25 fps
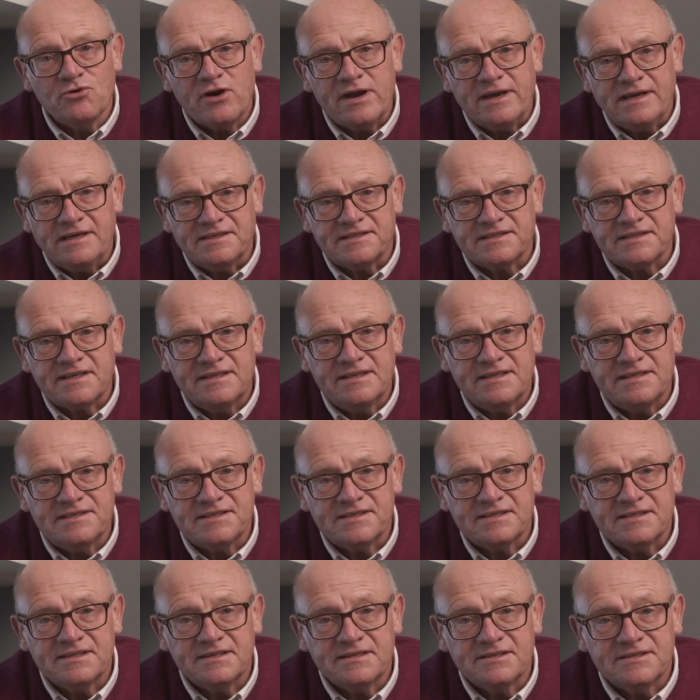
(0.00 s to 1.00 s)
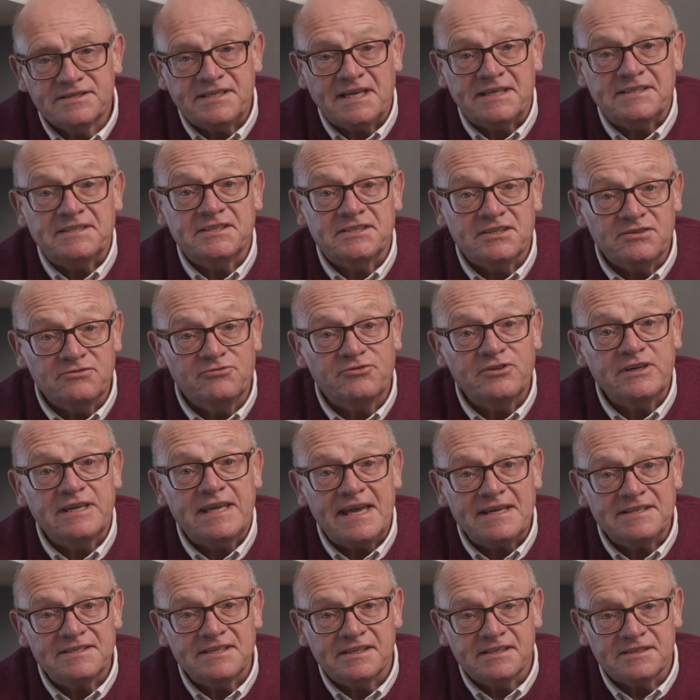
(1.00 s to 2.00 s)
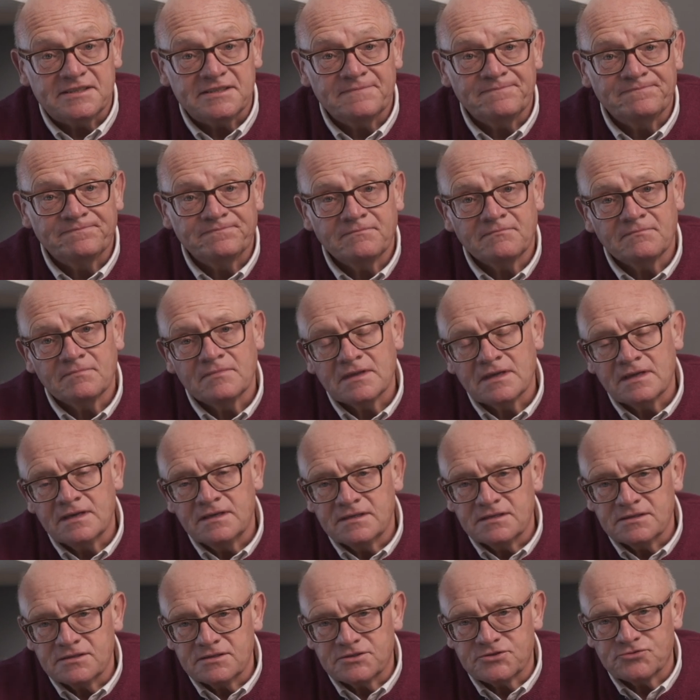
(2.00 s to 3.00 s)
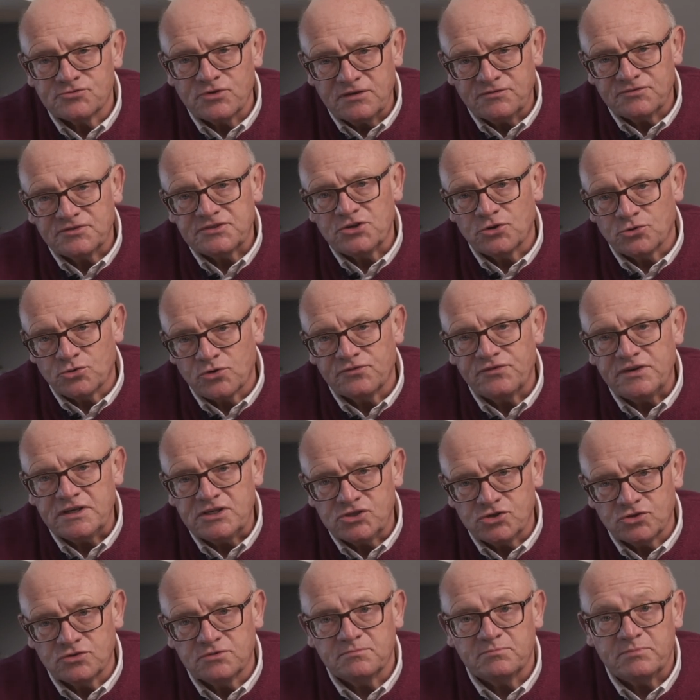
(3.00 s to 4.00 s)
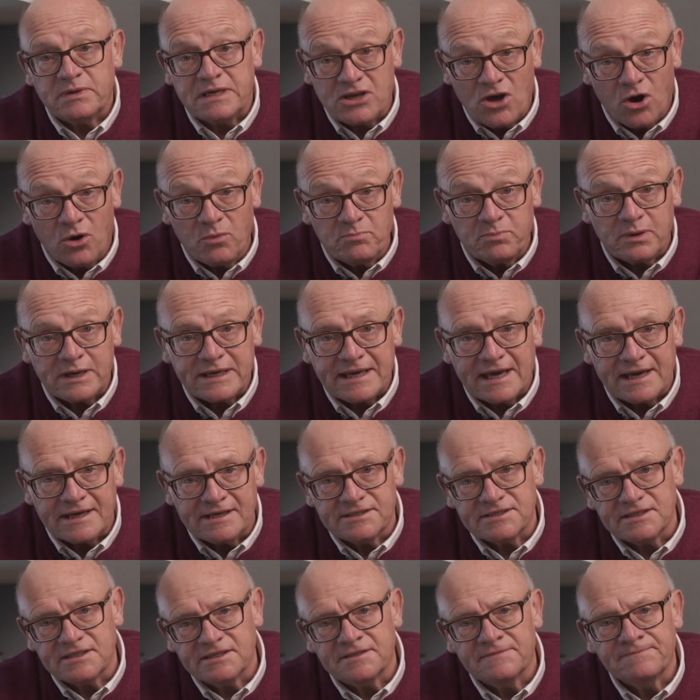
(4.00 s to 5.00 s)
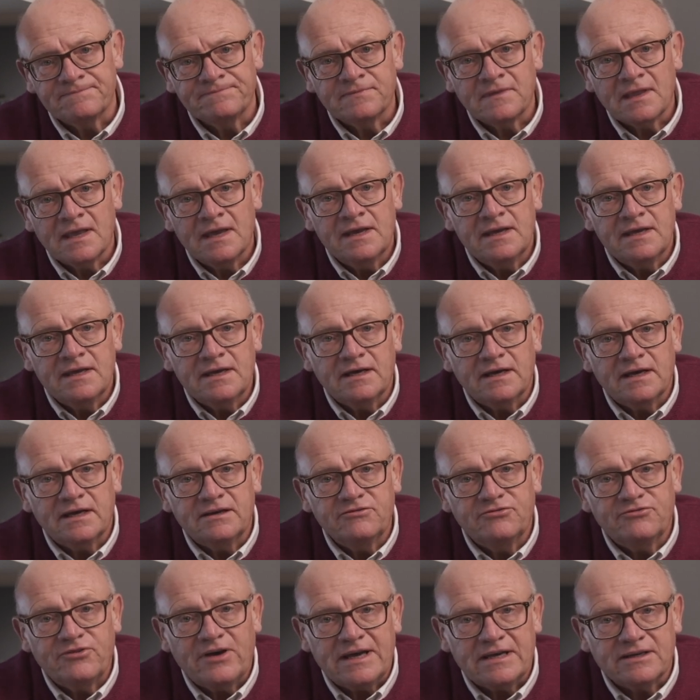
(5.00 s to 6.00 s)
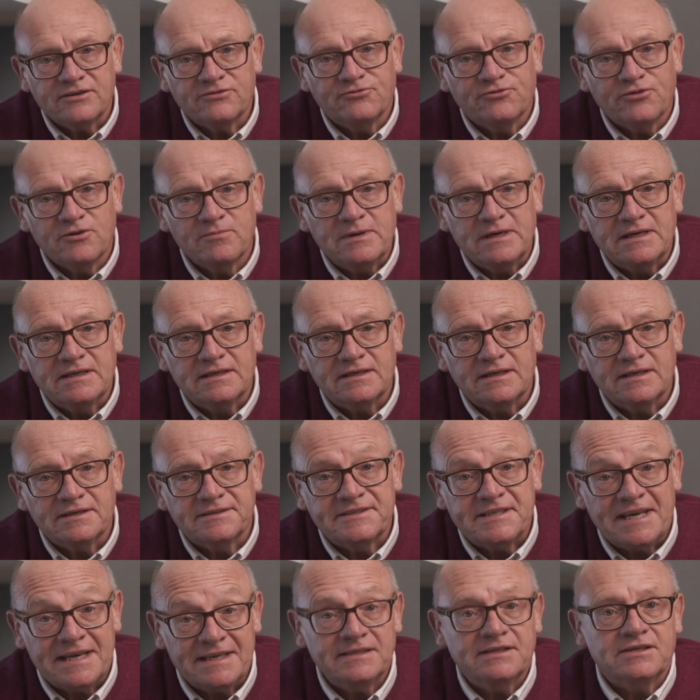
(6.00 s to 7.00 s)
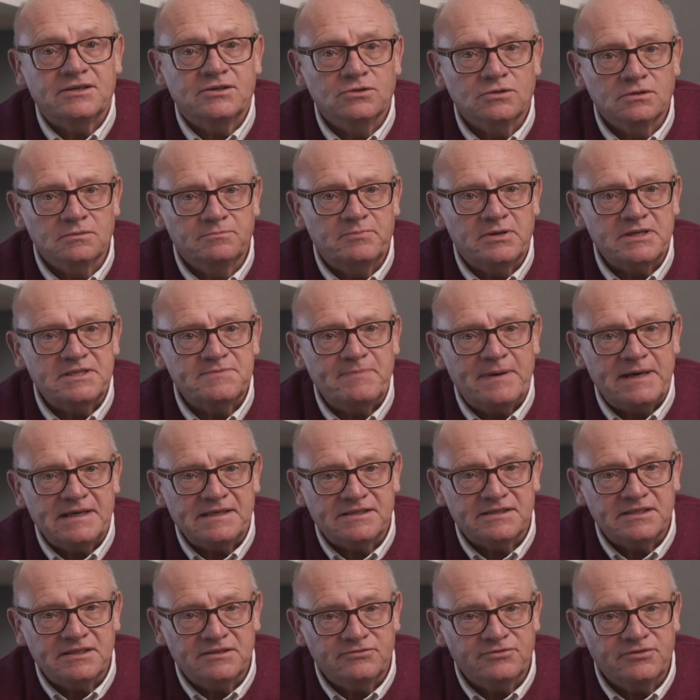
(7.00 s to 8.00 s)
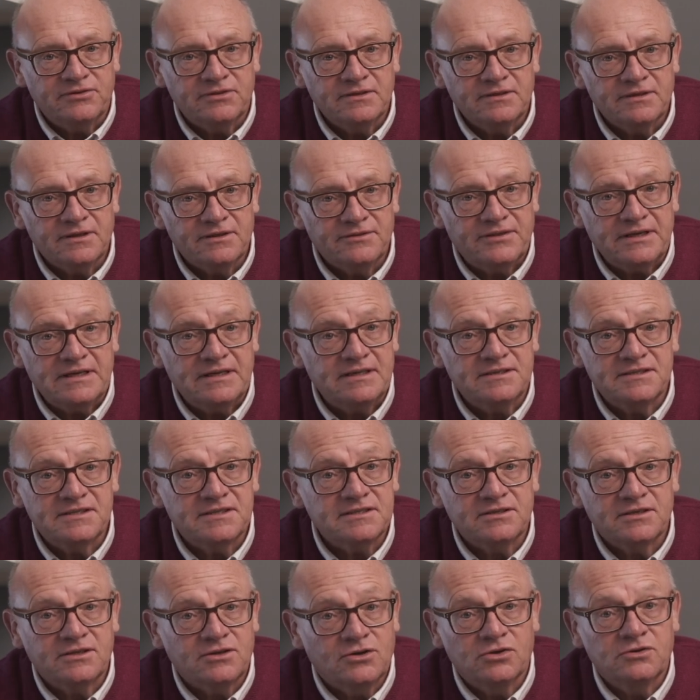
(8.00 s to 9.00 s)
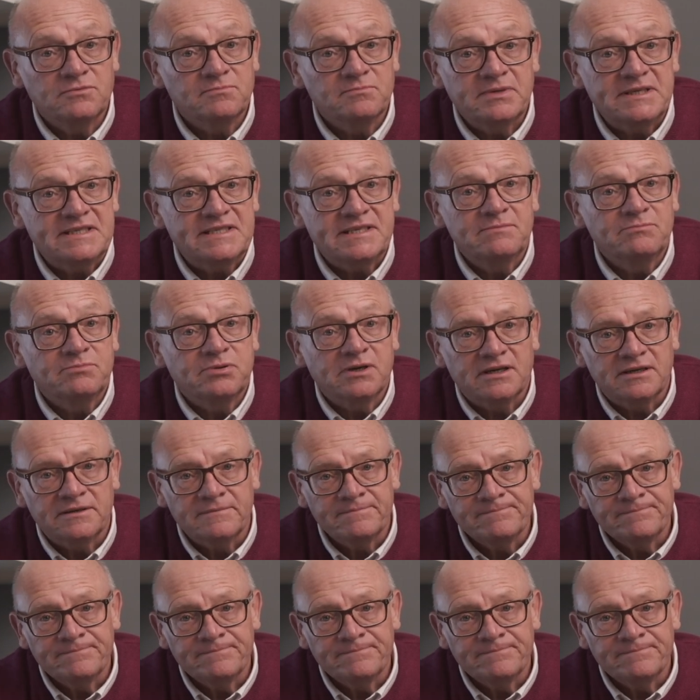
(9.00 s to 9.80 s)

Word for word: eight is set it and forget it. Street photography shouldn't be complicated. And in fact, from a, a technical perspective, things couldn't be simpler.